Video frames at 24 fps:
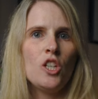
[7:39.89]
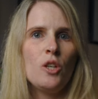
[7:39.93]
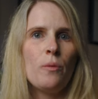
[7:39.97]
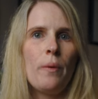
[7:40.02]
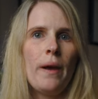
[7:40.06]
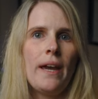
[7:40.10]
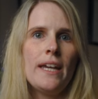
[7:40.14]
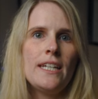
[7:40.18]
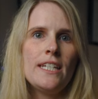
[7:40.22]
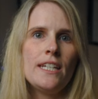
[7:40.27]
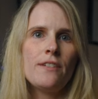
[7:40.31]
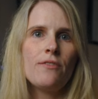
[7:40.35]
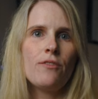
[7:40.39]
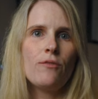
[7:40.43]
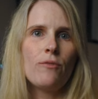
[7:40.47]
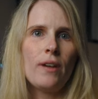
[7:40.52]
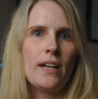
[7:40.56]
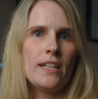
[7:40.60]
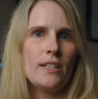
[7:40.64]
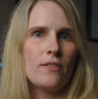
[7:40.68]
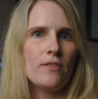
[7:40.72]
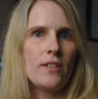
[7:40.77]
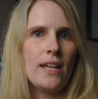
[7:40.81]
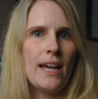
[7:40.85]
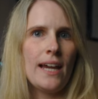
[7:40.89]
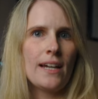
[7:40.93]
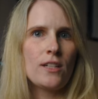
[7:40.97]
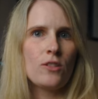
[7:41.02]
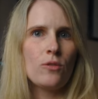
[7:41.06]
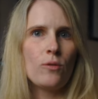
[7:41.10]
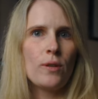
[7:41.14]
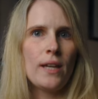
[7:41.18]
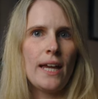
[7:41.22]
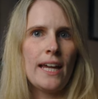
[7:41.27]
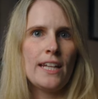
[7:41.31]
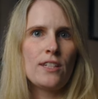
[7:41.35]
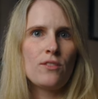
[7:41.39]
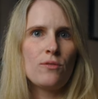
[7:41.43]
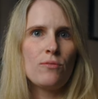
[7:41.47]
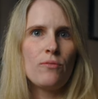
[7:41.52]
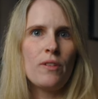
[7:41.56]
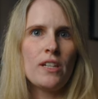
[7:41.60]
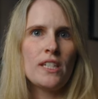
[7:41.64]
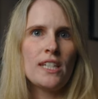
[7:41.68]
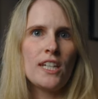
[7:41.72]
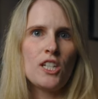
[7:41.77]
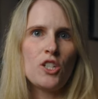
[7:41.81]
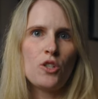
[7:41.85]
You pay a different rate of tax on gains from
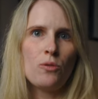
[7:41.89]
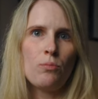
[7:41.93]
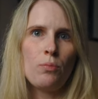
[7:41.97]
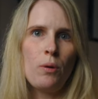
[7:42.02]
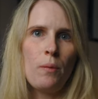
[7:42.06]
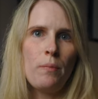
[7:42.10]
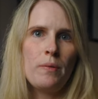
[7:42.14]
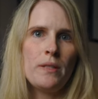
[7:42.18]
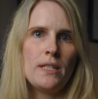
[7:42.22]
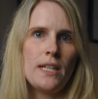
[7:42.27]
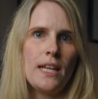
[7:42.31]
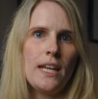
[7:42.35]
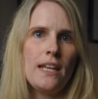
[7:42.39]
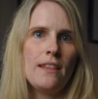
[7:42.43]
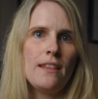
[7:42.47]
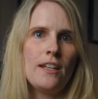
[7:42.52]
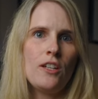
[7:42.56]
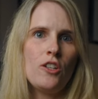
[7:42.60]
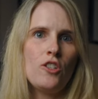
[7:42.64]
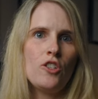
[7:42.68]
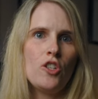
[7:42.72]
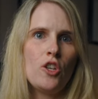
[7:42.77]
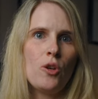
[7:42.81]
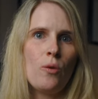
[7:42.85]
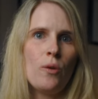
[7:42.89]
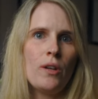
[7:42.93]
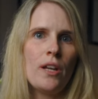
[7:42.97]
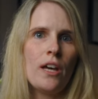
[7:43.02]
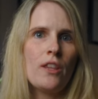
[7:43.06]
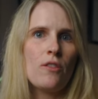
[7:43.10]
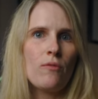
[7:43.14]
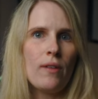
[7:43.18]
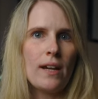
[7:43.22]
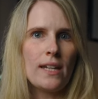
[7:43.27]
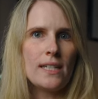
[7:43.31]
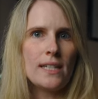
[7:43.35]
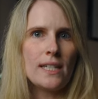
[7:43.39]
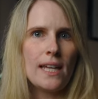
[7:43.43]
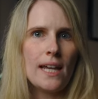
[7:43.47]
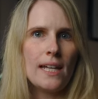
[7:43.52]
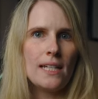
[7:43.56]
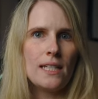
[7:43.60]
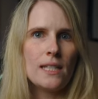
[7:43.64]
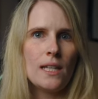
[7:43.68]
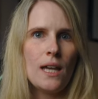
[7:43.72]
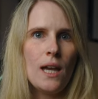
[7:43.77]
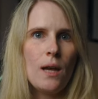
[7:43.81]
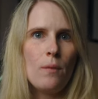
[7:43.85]
residential property than you do on other
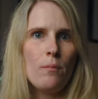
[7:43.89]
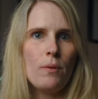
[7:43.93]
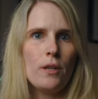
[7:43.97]
assets,